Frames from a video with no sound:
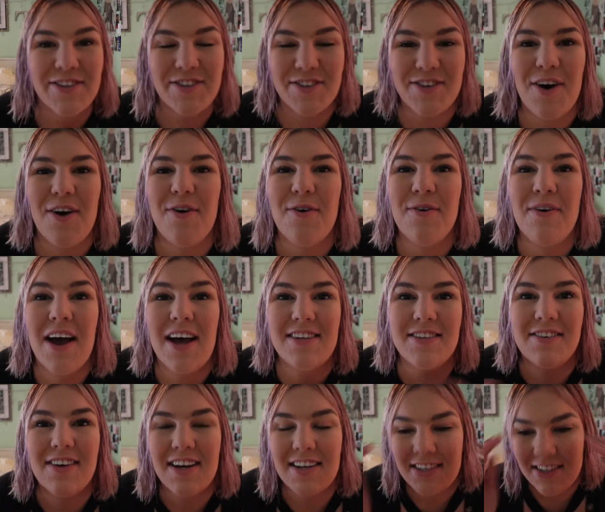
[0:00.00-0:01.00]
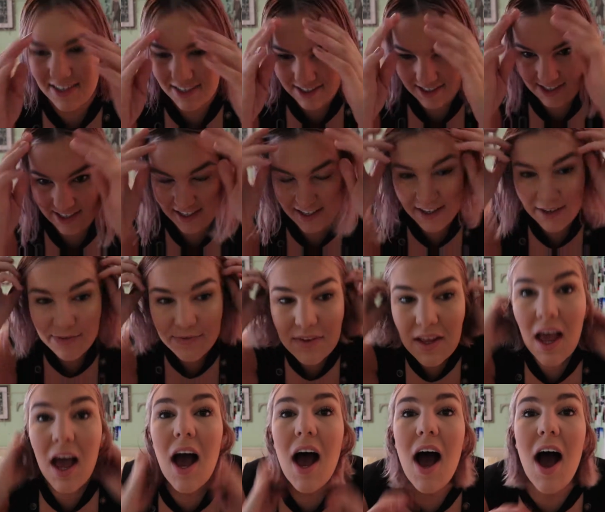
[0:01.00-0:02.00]
so as you guys can see,
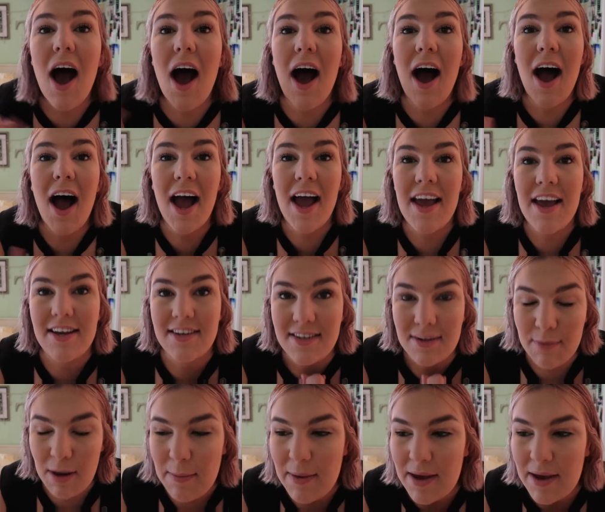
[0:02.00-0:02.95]
I did my